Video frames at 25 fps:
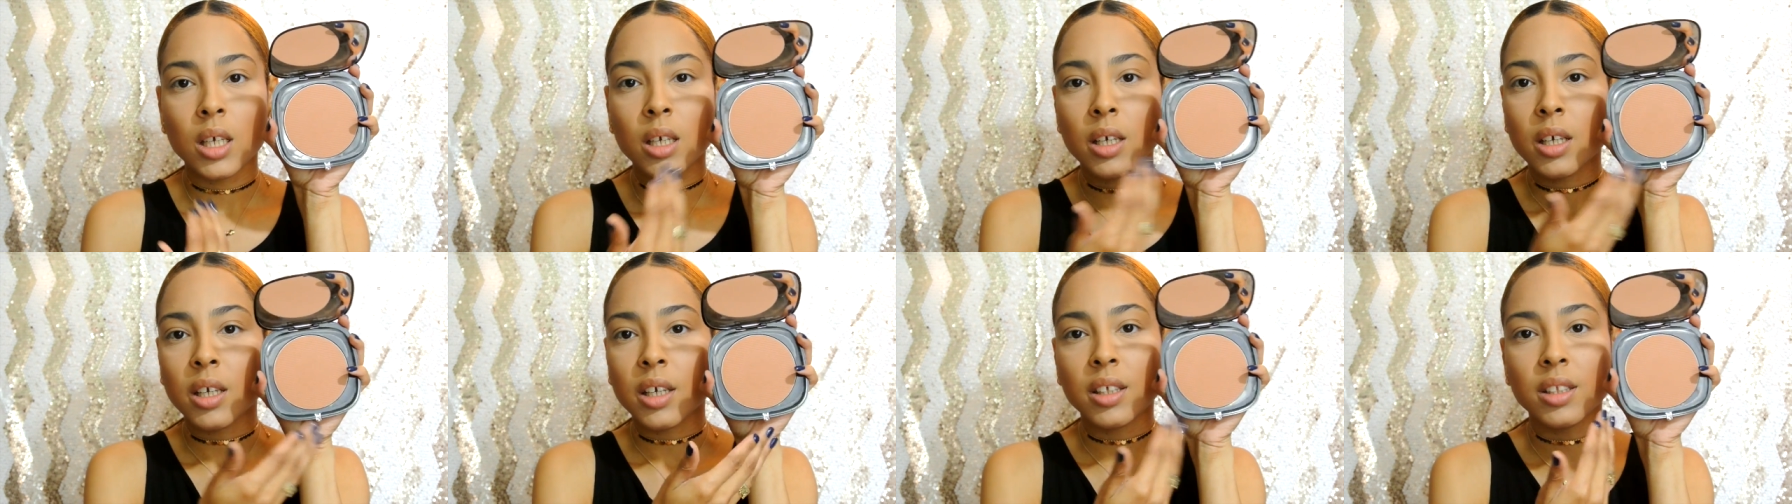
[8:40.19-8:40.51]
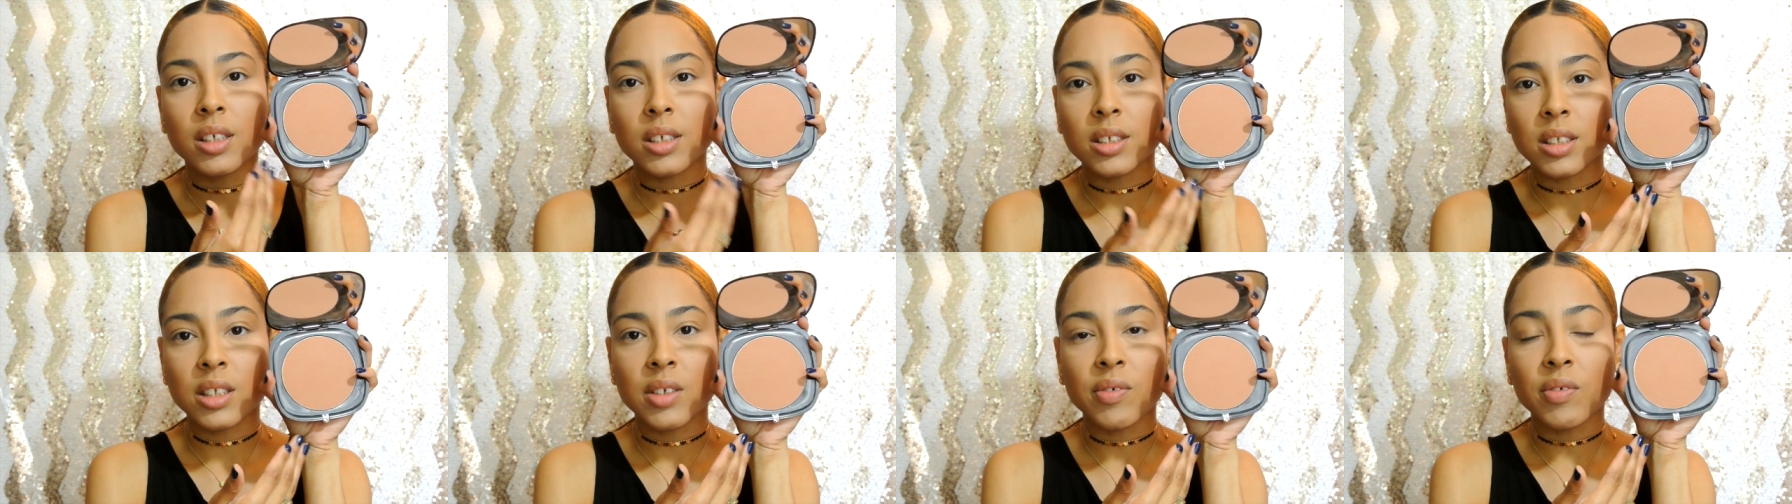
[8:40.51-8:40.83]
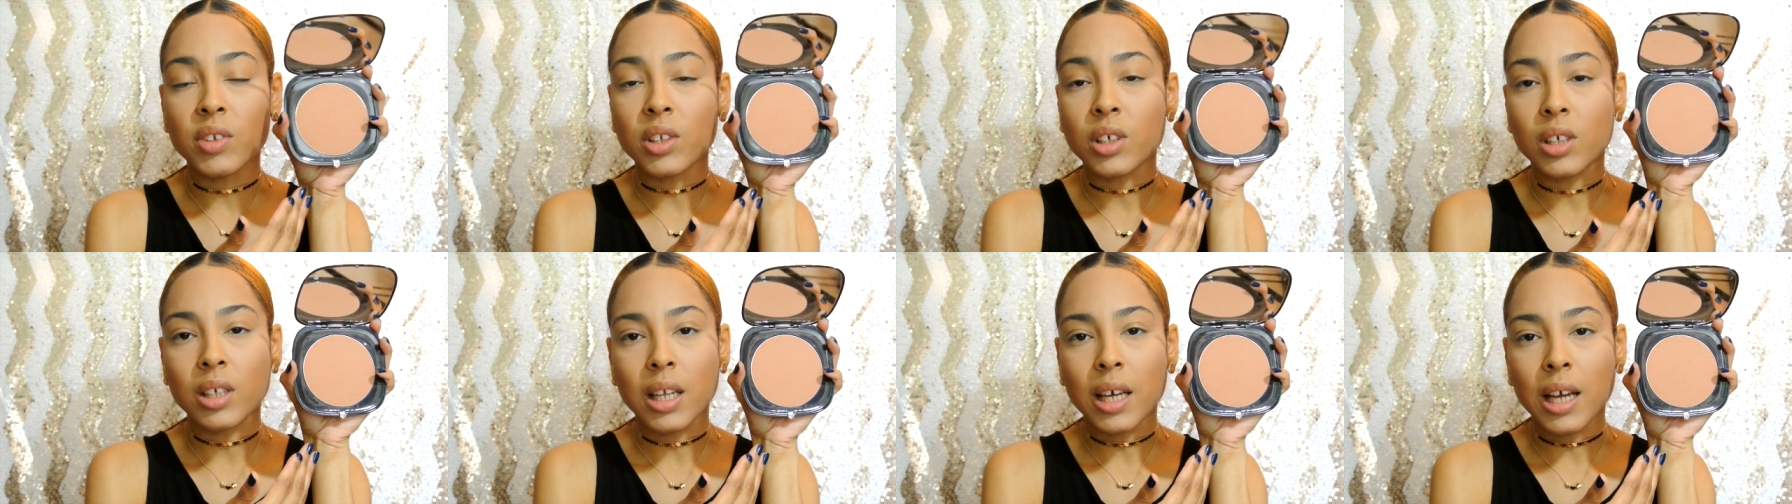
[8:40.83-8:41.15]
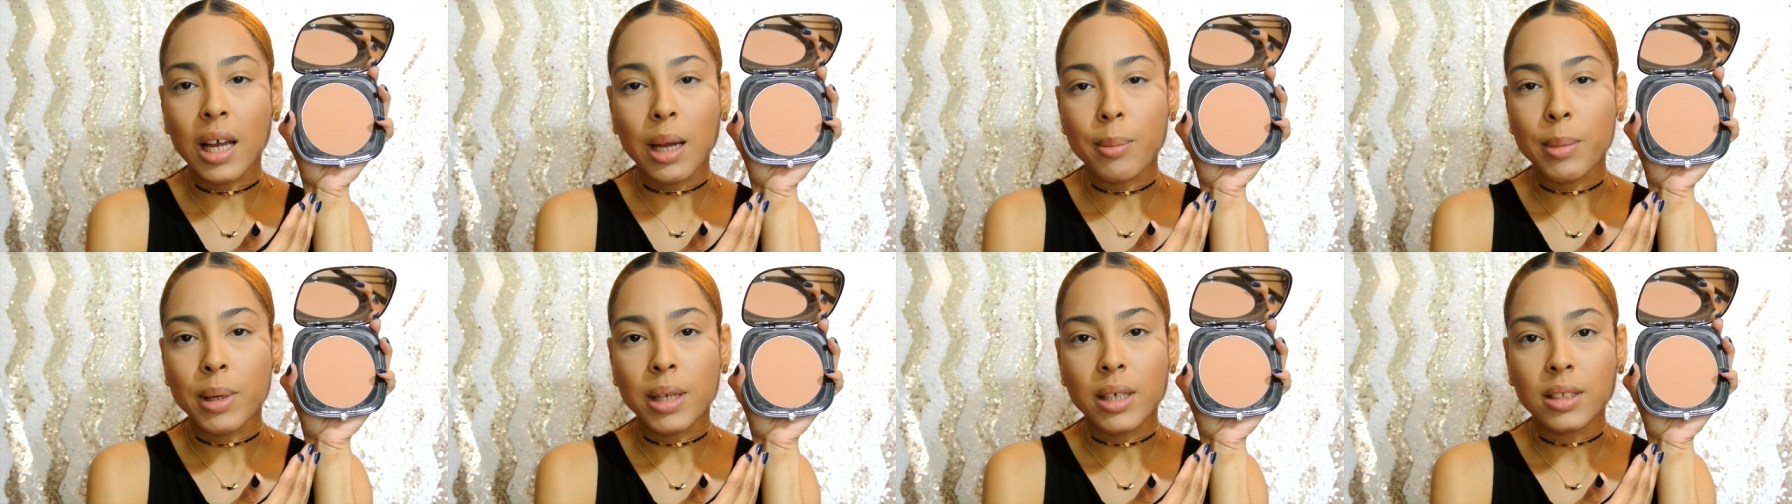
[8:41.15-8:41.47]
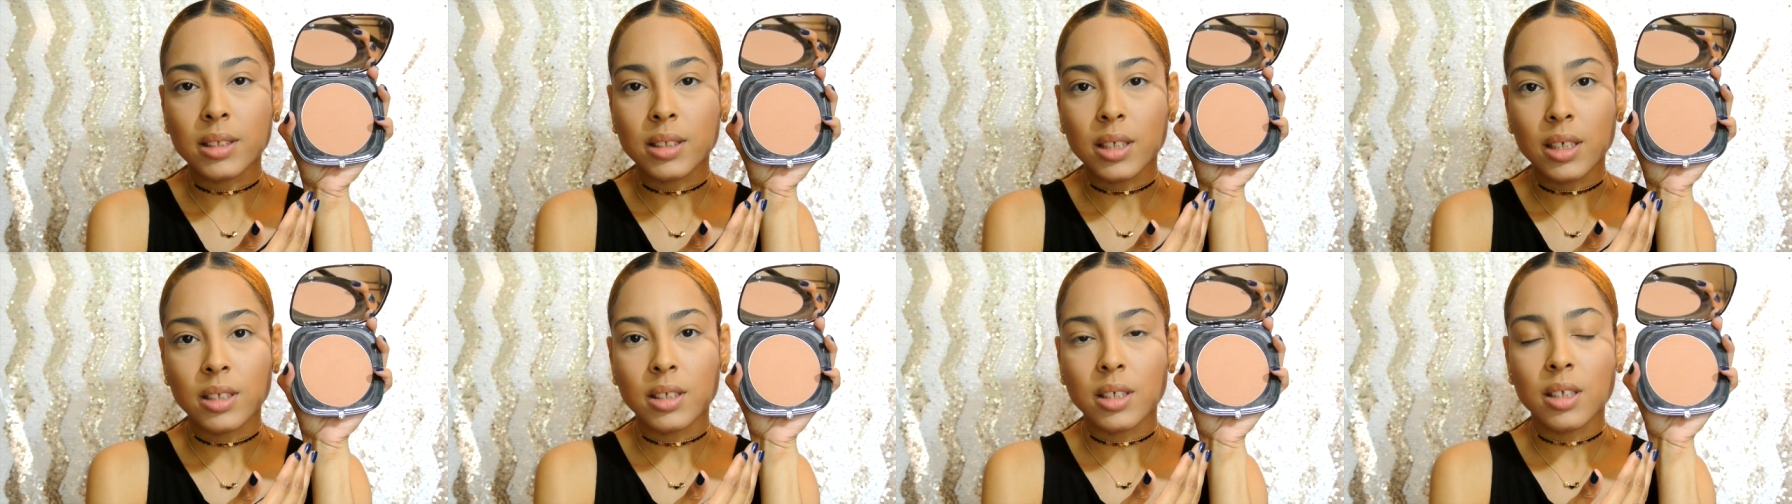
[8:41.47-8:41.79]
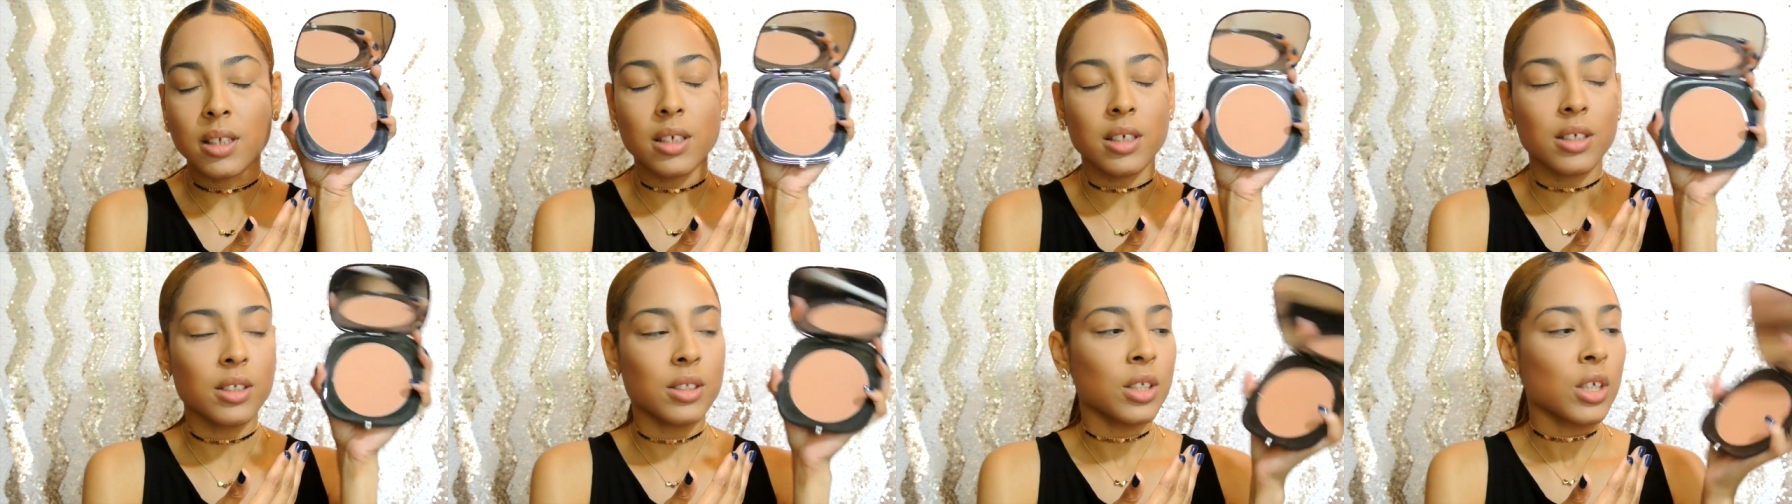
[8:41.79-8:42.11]
It doesn't even look like I made a dent in
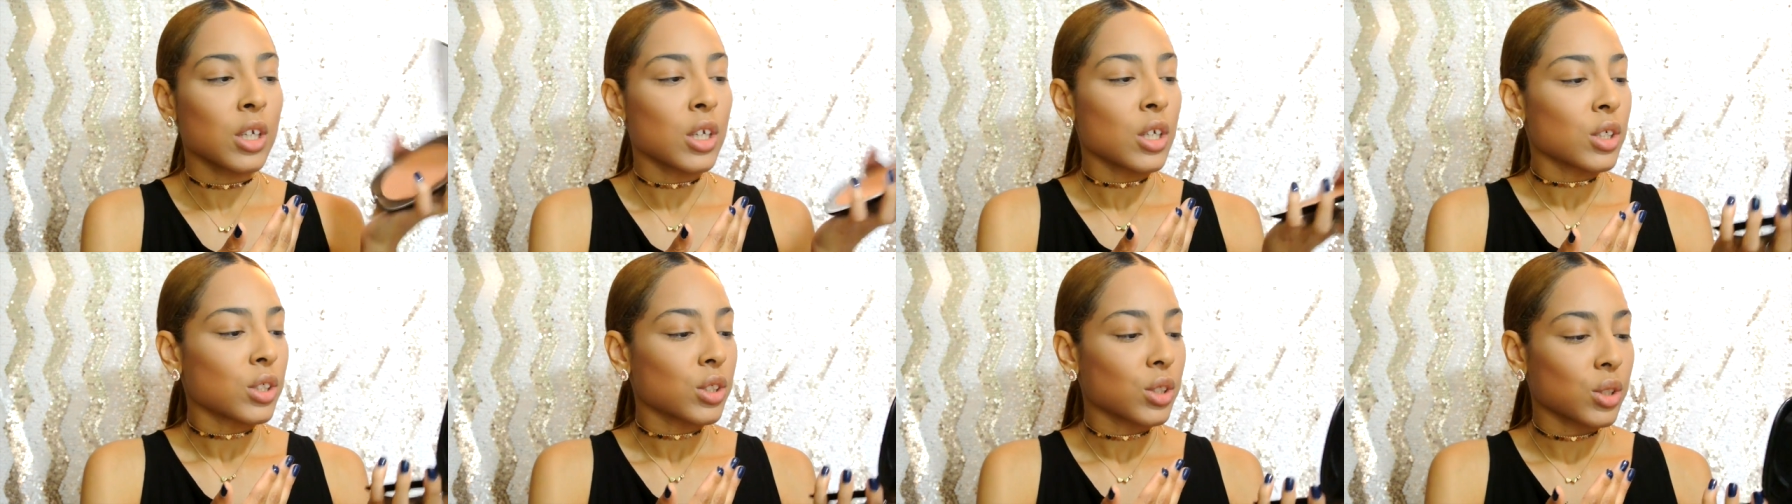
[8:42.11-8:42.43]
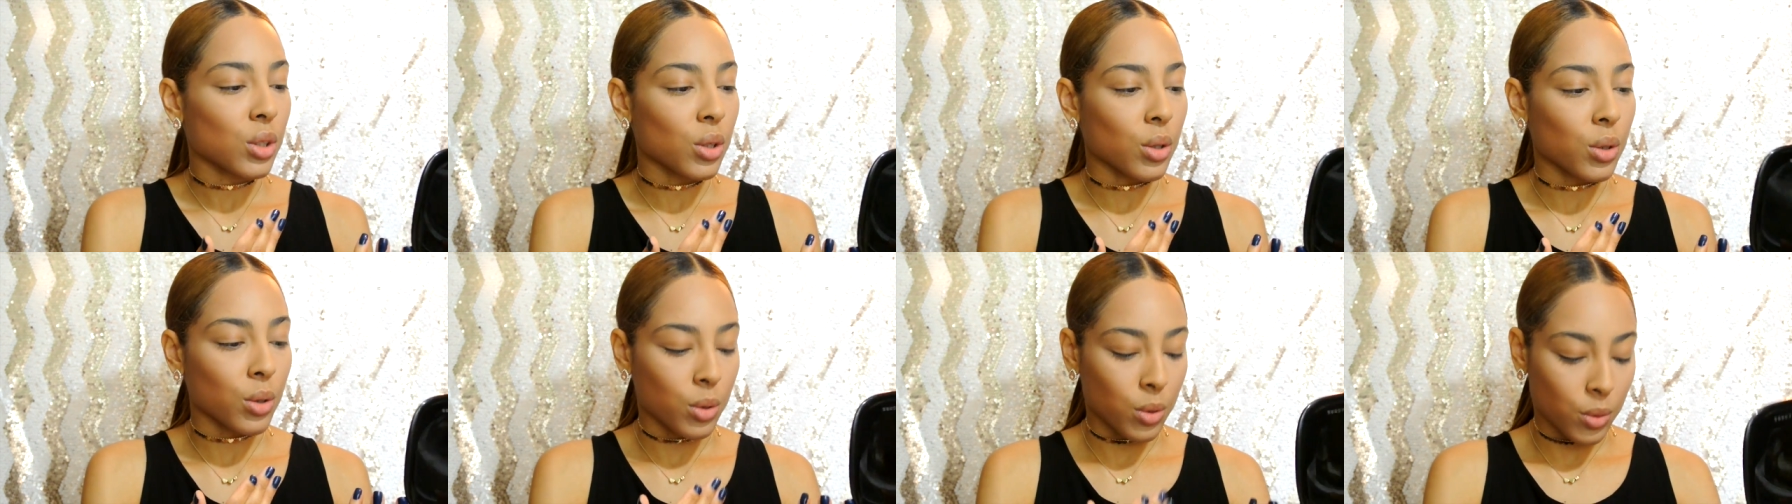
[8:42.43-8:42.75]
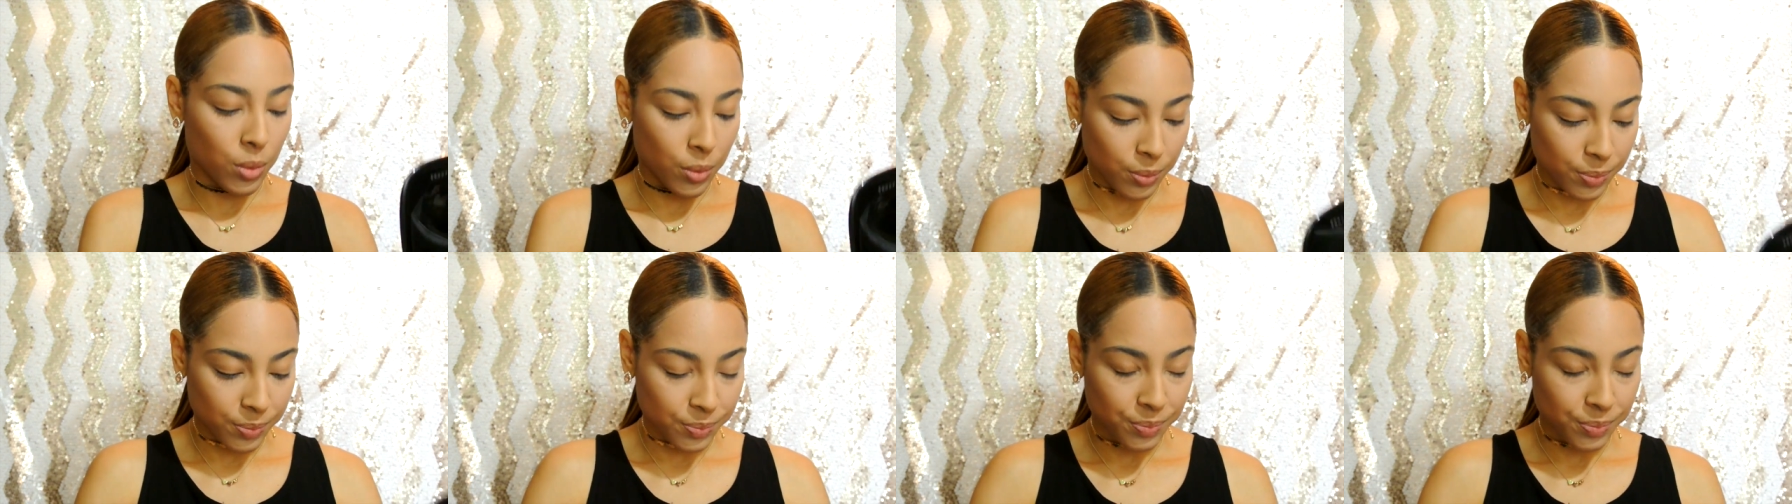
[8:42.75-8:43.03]
it. So